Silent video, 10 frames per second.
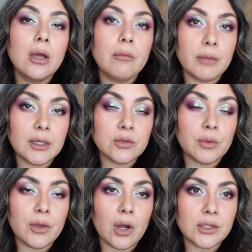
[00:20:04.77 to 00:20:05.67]
mixed
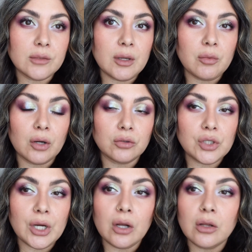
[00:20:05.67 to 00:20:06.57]
with Got To Be Brow
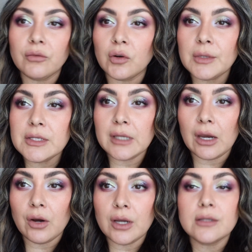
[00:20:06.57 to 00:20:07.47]
Gel. For
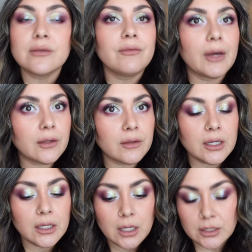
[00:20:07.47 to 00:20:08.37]
mascaras,
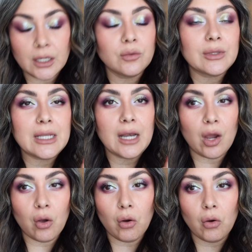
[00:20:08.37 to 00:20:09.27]
finally done with the
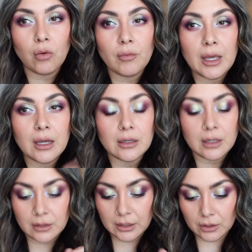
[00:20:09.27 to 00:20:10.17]
Lancome
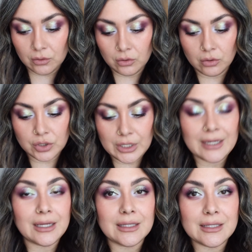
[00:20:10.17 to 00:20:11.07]
and the little
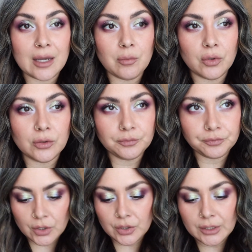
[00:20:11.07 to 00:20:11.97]
Chanel sample.
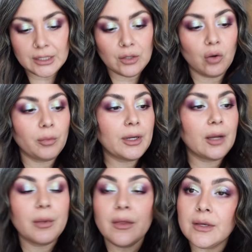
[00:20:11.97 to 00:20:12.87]
So I did open
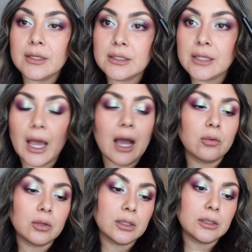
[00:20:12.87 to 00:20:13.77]
up this
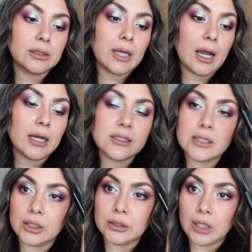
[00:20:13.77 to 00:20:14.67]
Hourglass
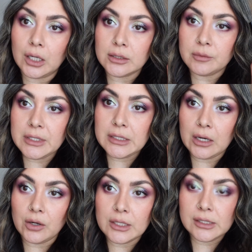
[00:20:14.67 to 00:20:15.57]
Unlocked
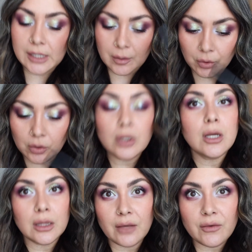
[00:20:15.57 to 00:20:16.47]
Mascara sample.
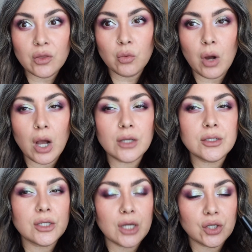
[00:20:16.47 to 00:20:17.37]
Loving the wand,
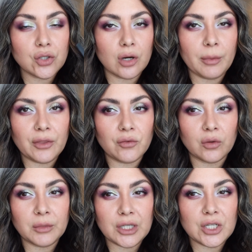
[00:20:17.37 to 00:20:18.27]
not sure about the
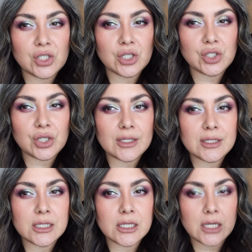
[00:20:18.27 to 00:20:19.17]
formulation
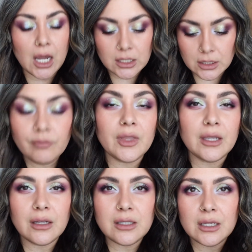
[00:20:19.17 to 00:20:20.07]
just yet.
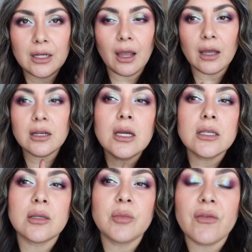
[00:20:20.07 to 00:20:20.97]
And I did add
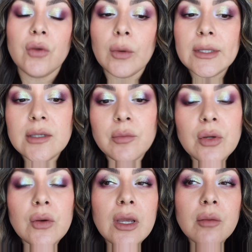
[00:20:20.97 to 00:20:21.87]
some of the What's Up
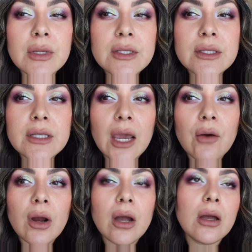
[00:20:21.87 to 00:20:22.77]
Beauty
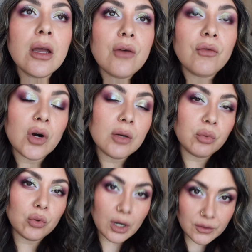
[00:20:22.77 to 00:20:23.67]
mascara. For
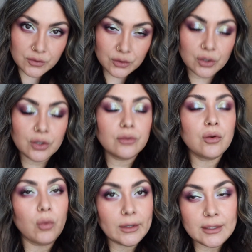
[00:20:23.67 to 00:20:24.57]
bronzer,
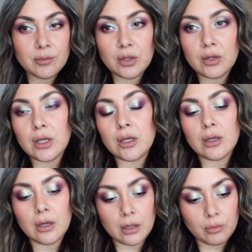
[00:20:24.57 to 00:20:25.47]
What's Up Beauty
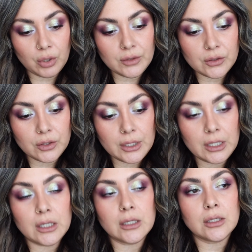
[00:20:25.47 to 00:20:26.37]
bronzer
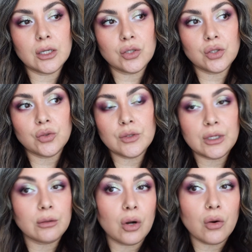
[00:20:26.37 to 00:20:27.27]
in
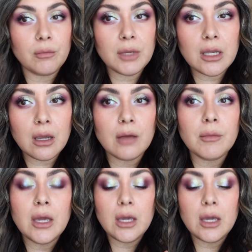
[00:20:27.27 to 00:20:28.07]
2-0 medium.